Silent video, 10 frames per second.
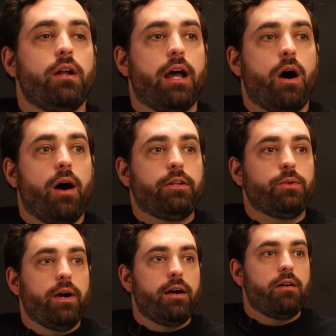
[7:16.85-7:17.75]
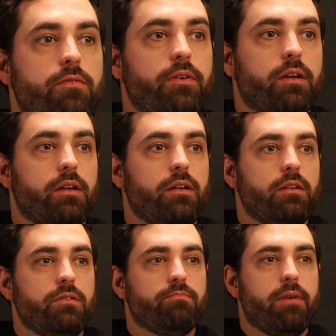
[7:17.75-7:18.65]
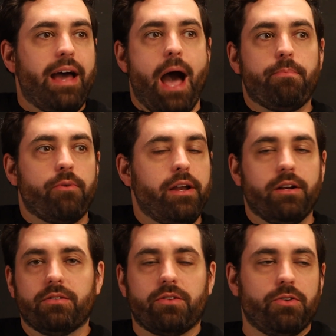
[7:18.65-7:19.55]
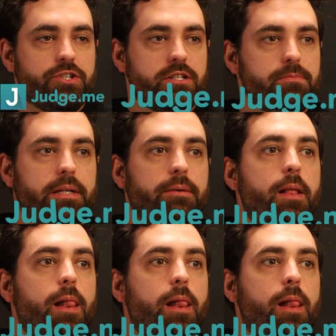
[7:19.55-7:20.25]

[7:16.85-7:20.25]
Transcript: Now I do have a app right here, it's called Judge Me.